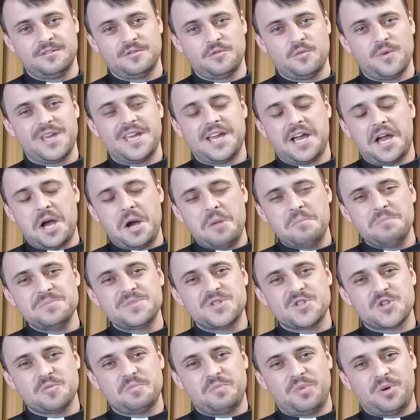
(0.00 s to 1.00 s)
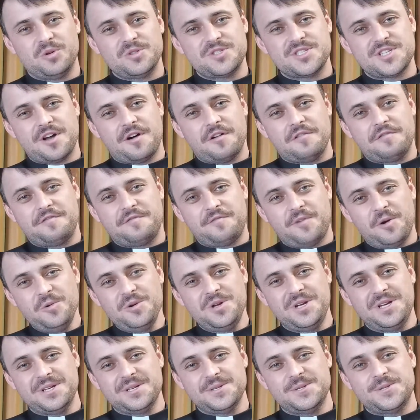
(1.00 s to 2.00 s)
we come to put our
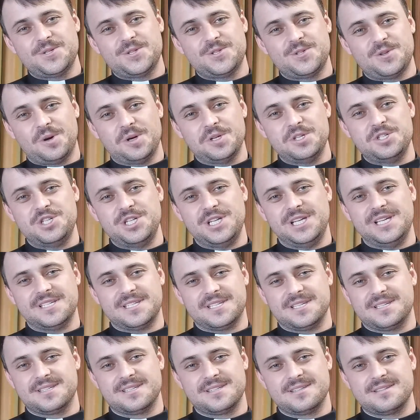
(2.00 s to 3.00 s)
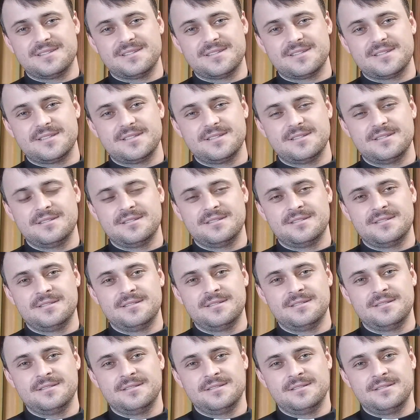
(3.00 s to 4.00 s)
focus on Jesus
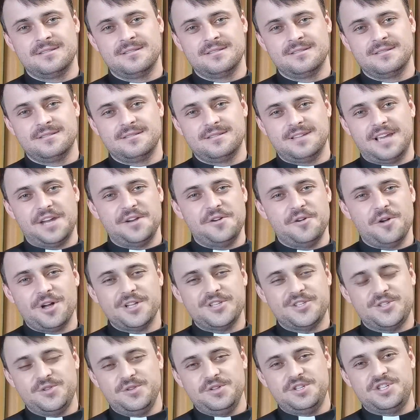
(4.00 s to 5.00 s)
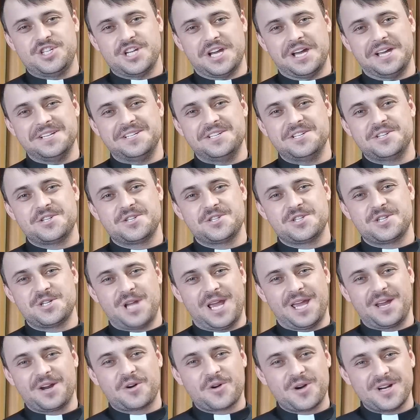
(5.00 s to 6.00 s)
and not to judge
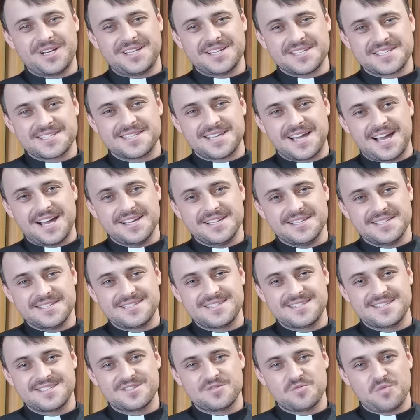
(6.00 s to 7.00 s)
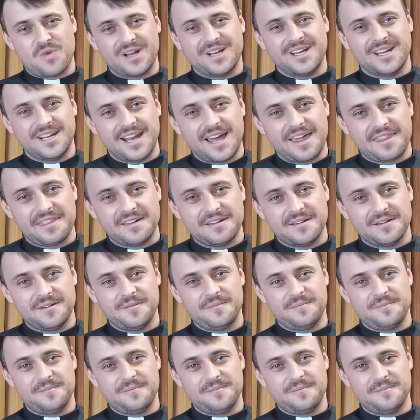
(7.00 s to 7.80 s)
and criticize one another.